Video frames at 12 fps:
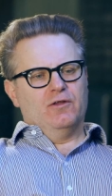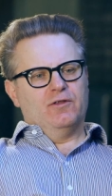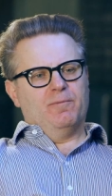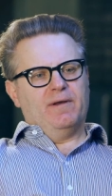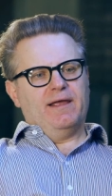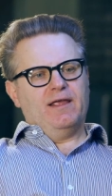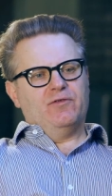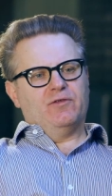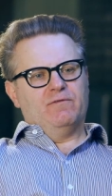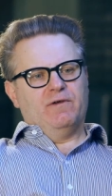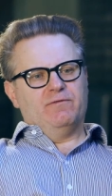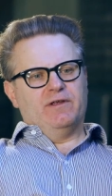The plays
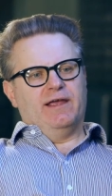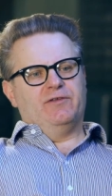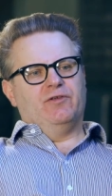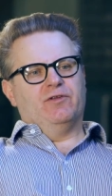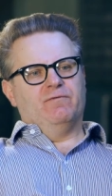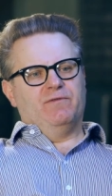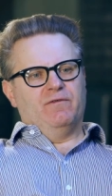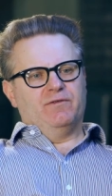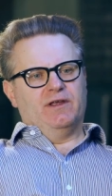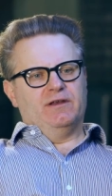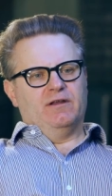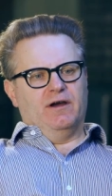of the 1580s and
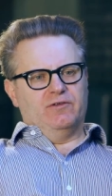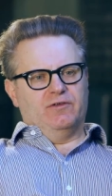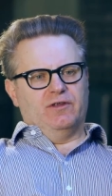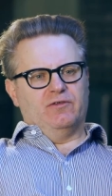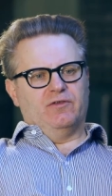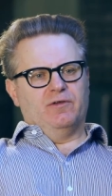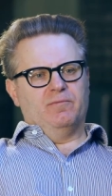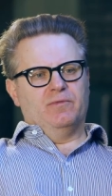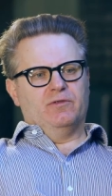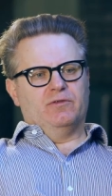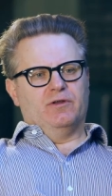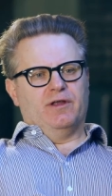1590s
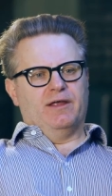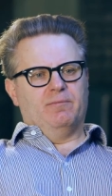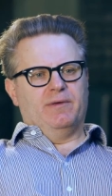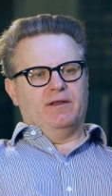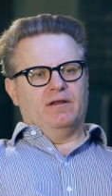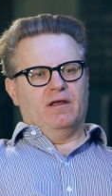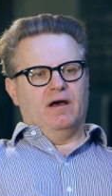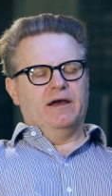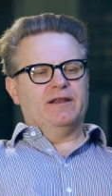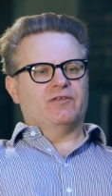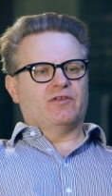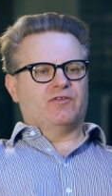that had been
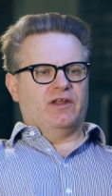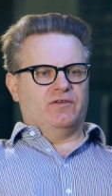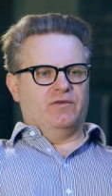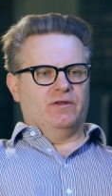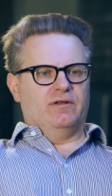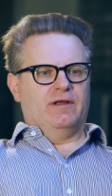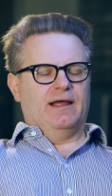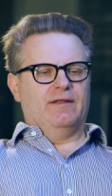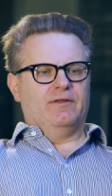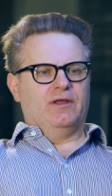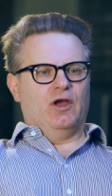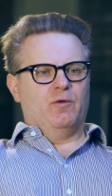highly successful
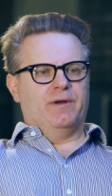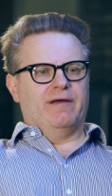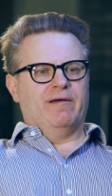at the open